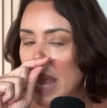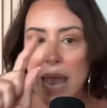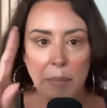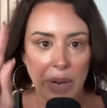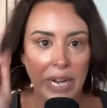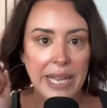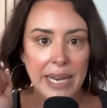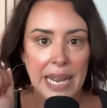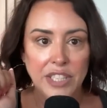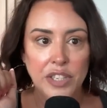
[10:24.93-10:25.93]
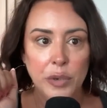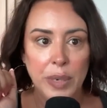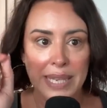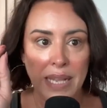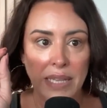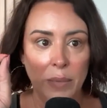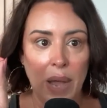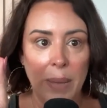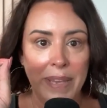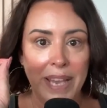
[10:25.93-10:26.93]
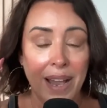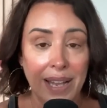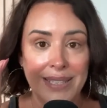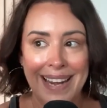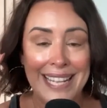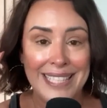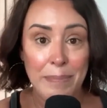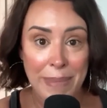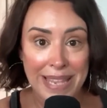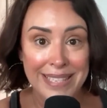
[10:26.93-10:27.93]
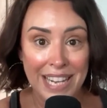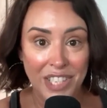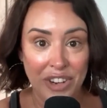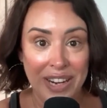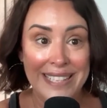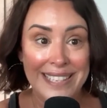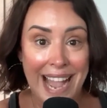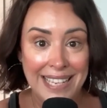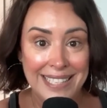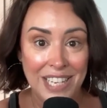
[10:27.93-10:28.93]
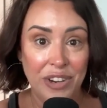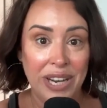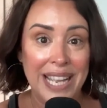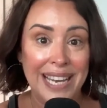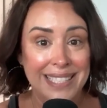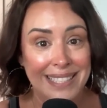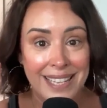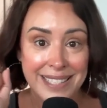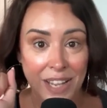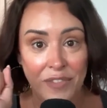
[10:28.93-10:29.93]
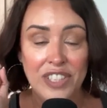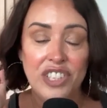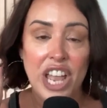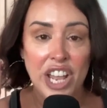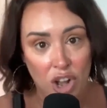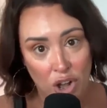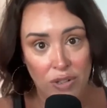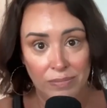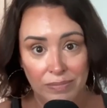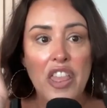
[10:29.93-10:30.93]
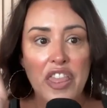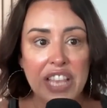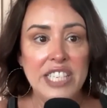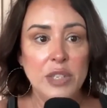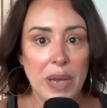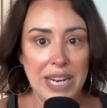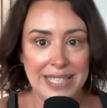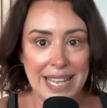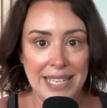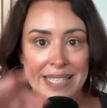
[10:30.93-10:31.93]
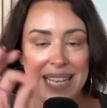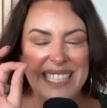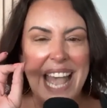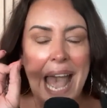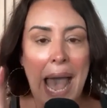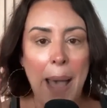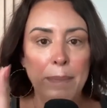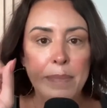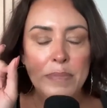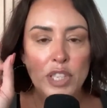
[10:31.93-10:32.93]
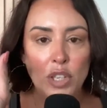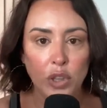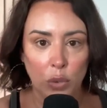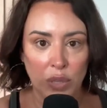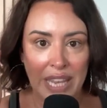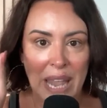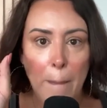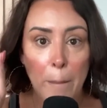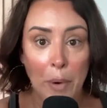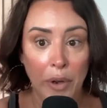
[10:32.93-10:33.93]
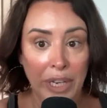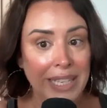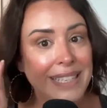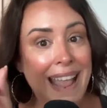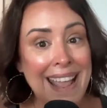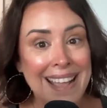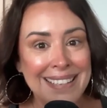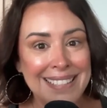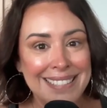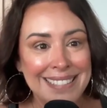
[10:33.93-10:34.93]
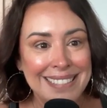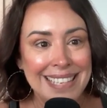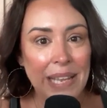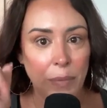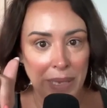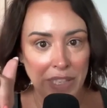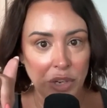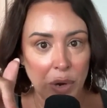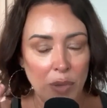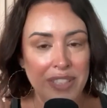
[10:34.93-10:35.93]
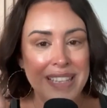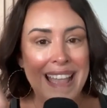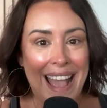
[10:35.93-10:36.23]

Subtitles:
And we're going to get into exactly why, because it's me-centric, it's I-centric. It is not selfish at all. This is what it says. It's absolutely brilliant. And it will be in the show notes.